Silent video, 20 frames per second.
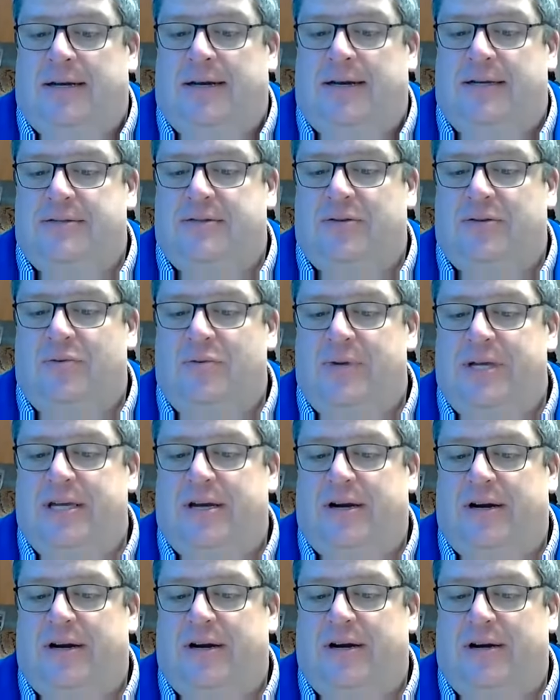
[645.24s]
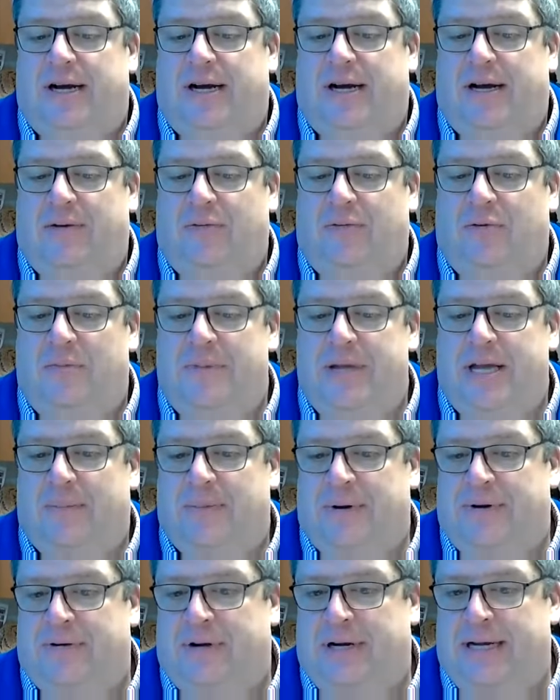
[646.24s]
So we'll be up
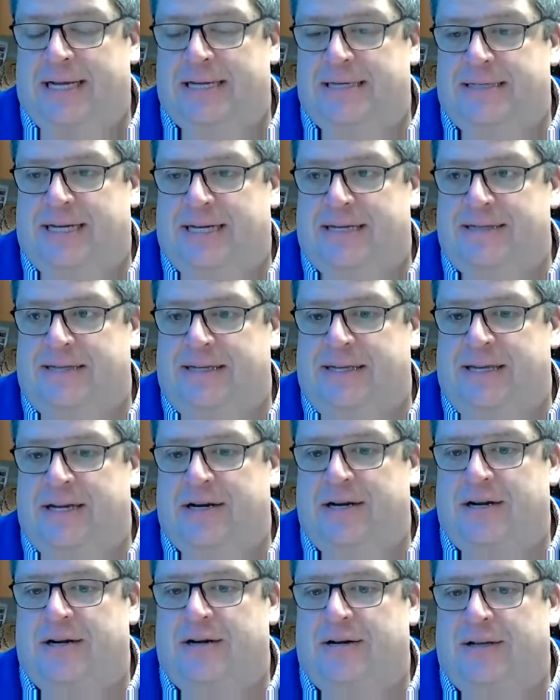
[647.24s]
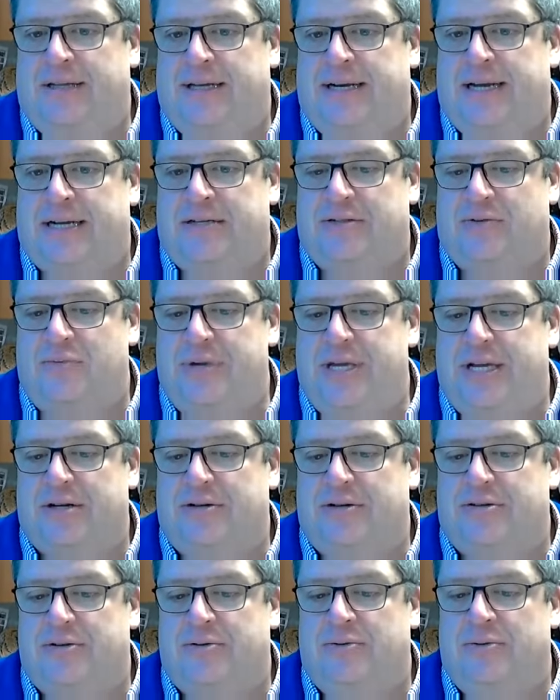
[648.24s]
and running on testing here in the next week or
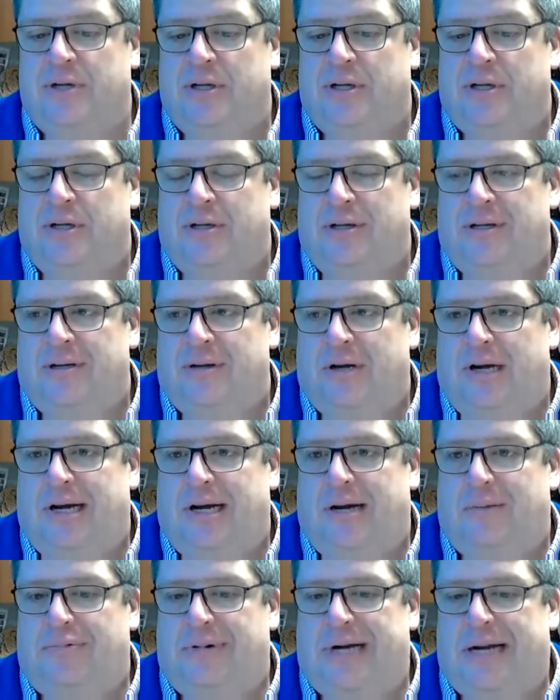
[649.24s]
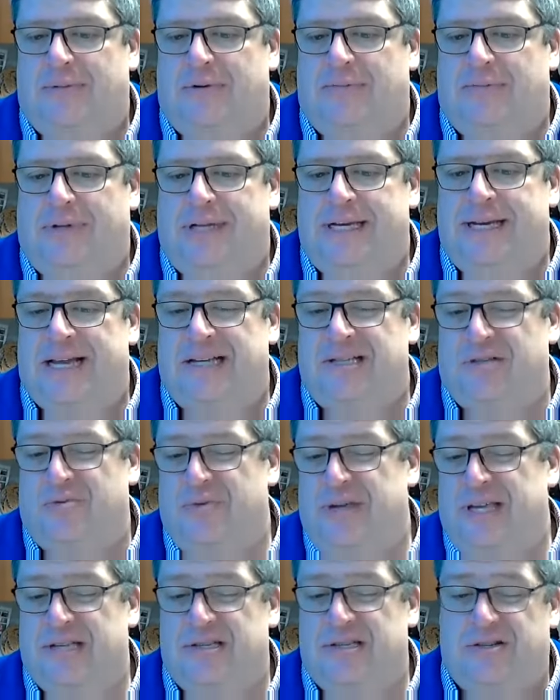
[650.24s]
two. Probably next
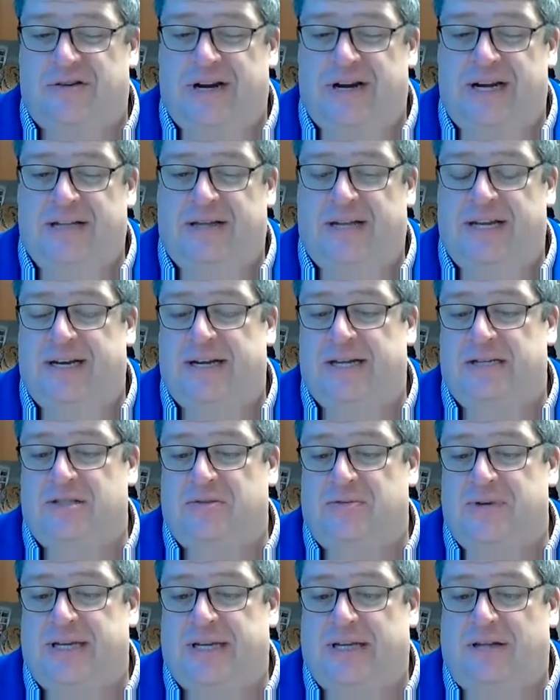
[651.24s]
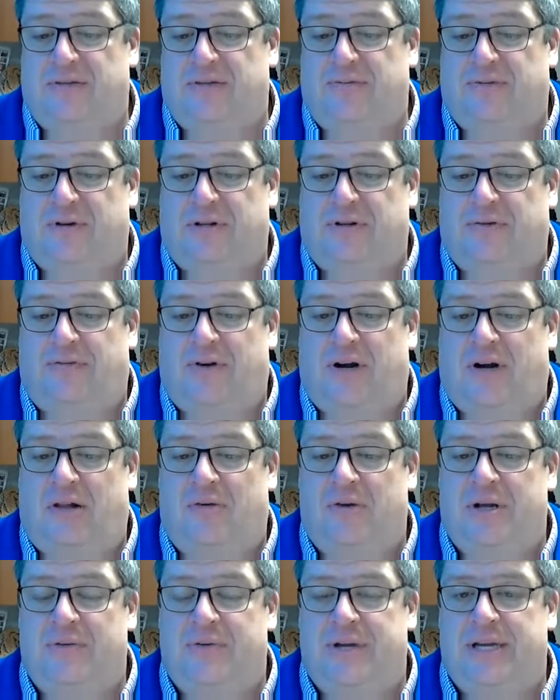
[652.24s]
week is training, late next week. I look for it the
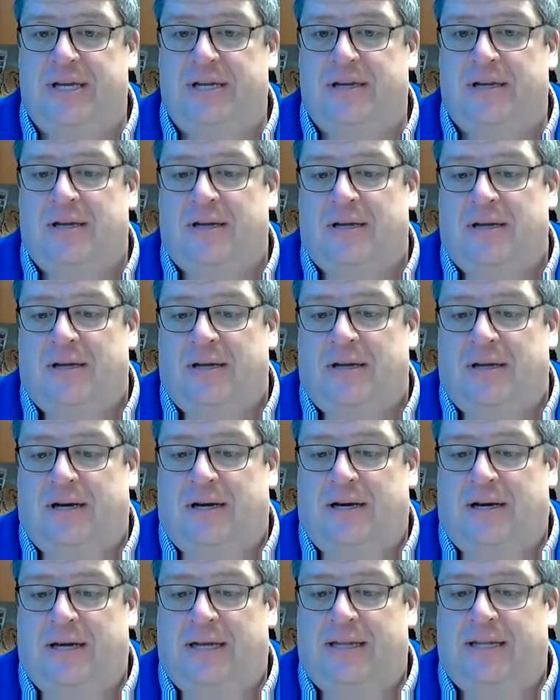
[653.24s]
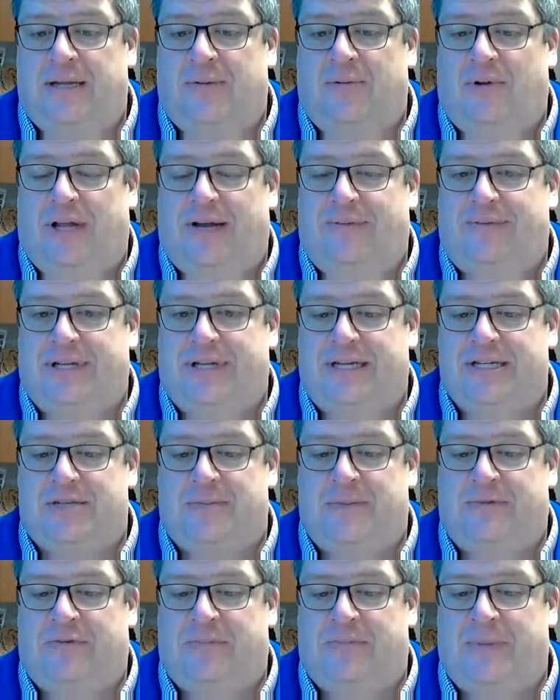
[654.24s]
following week. And then we'll have to get
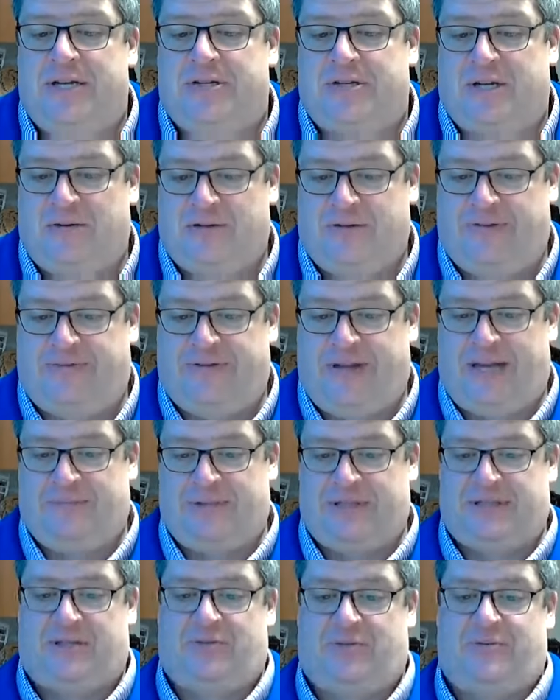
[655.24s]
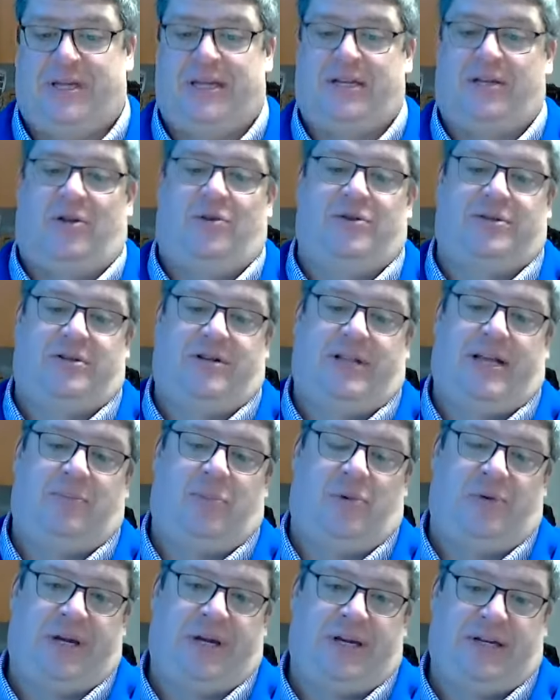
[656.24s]
some information out to families as we get closer to that
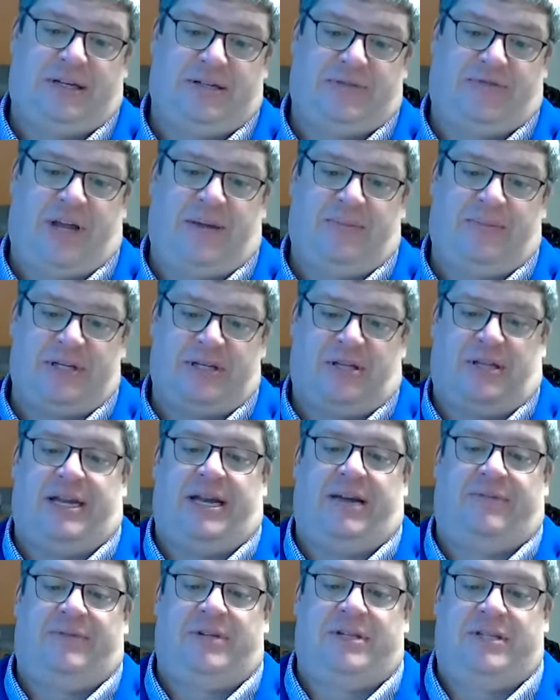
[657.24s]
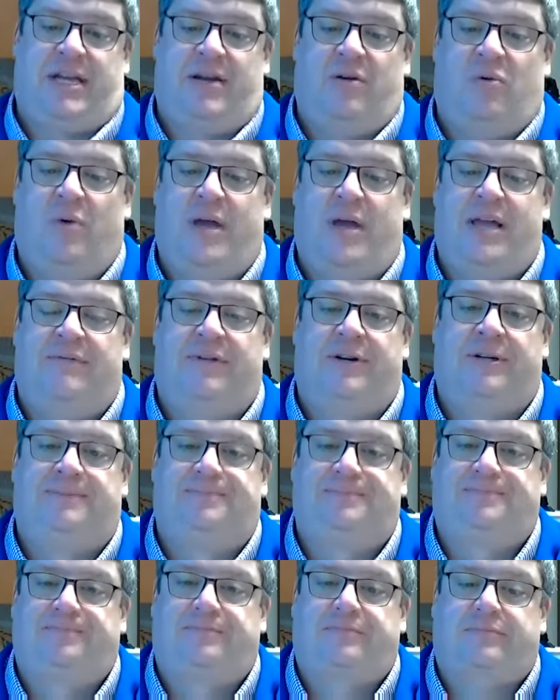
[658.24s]
point, because families will then have to sign a waiver
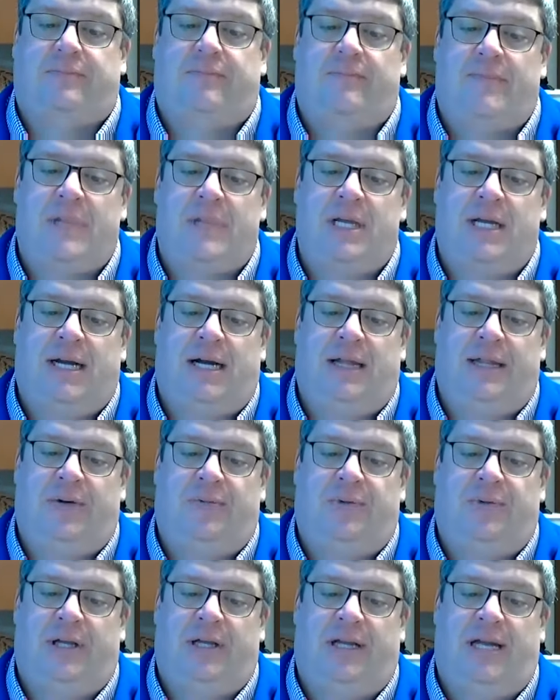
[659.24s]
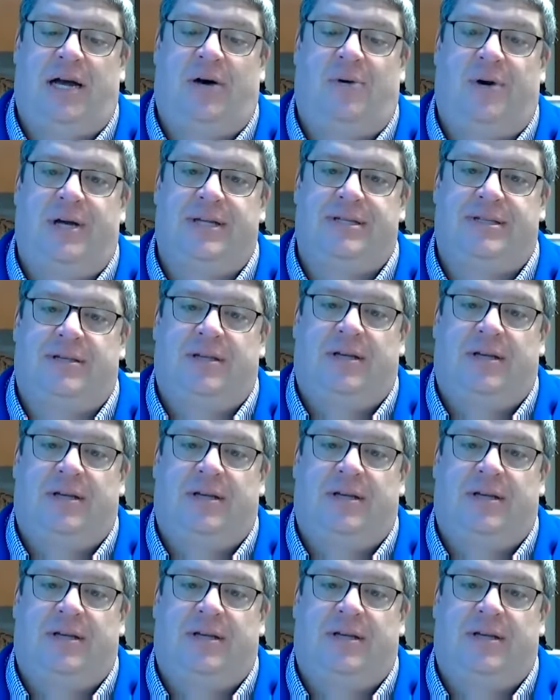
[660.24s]
that will allow us